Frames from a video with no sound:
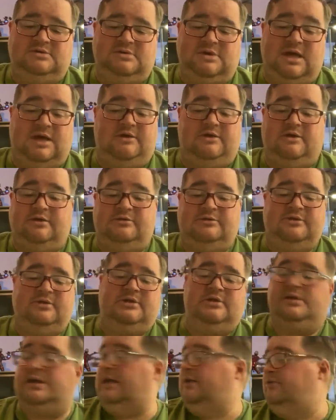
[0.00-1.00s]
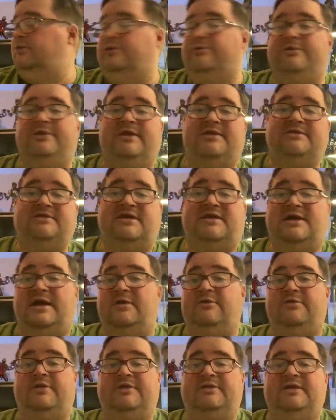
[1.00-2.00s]
I don't know what that text. I
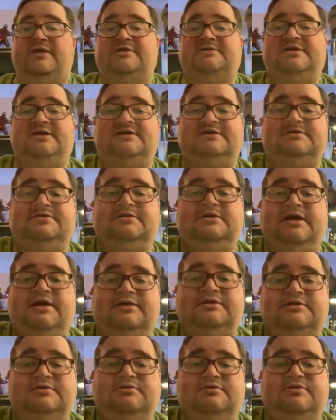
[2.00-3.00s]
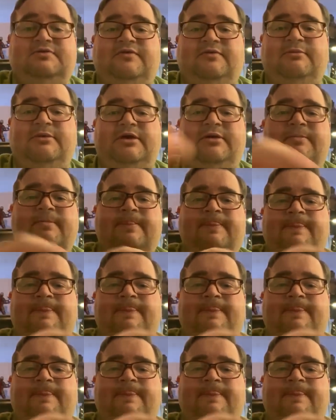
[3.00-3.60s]
don't think that text was for me.